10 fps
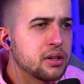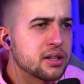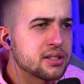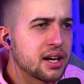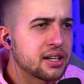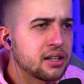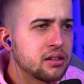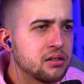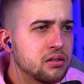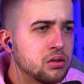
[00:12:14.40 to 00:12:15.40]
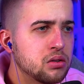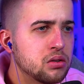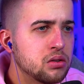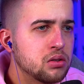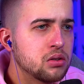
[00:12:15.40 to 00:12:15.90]
He attacking?
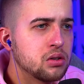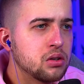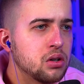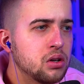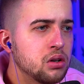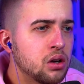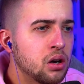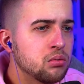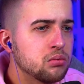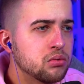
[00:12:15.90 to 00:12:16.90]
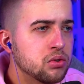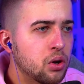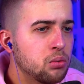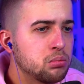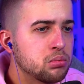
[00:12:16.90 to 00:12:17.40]
Oh,
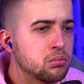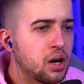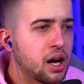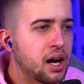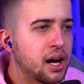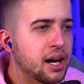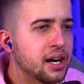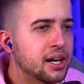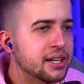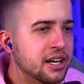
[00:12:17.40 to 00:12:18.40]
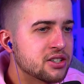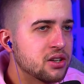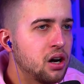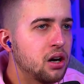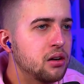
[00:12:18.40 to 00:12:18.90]
nope. I
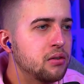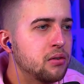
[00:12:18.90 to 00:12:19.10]
guess not.